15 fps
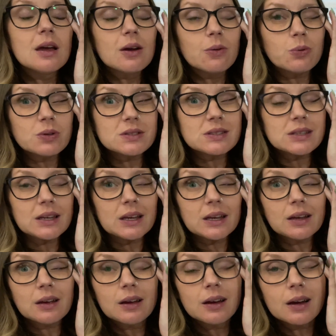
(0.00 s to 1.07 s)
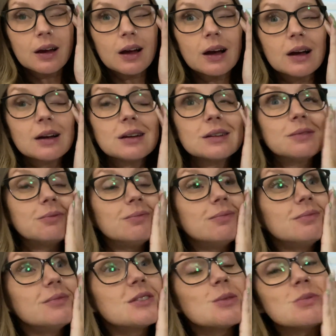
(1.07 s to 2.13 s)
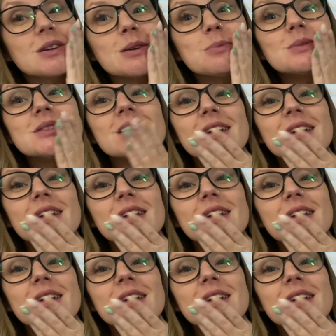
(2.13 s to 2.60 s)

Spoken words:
We'll see. Sometimes